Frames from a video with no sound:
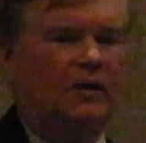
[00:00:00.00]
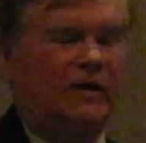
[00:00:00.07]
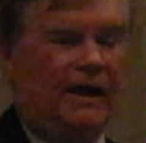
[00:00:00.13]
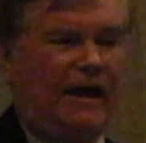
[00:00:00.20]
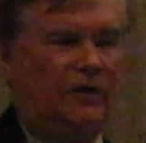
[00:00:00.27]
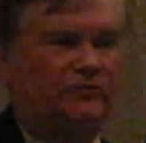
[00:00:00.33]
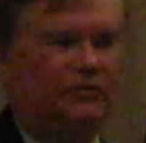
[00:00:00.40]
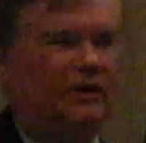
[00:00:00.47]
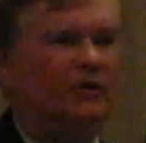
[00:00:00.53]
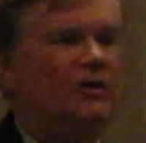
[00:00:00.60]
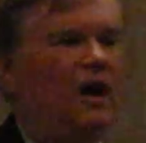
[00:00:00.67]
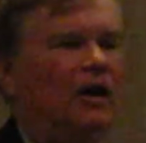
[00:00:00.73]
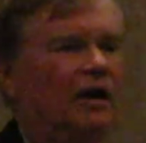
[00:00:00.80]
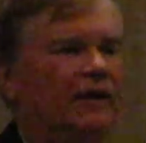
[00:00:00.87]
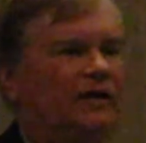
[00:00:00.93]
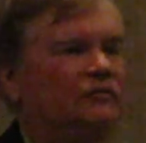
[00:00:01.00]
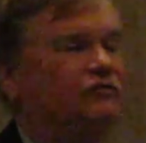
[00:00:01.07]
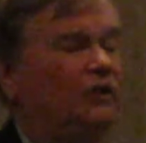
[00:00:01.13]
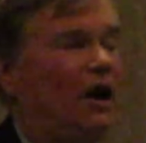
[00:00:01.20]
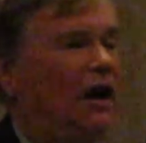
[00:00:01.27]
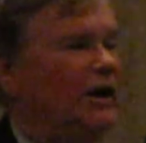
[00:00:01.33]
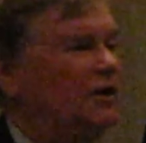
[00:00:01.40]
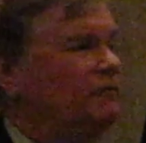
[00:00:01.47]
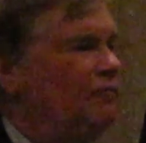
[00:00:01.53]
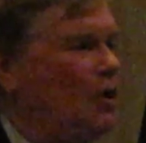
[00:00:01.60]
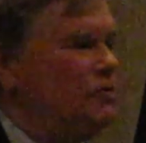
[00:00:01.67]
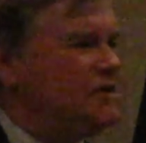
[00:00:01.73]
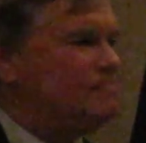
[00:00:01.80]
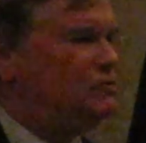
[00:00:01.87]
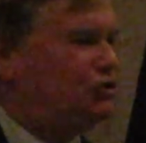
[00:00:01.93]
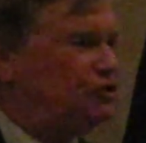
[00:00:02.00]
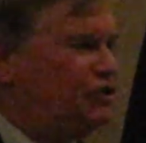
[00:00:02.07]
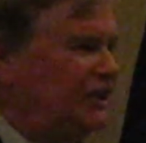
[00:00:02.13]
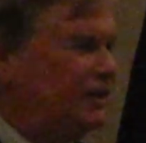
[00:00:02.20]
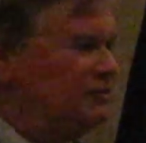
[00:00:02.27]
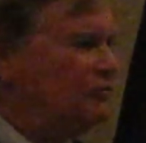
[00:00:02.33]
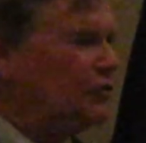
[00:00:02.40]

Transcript: counted an entire voting machine.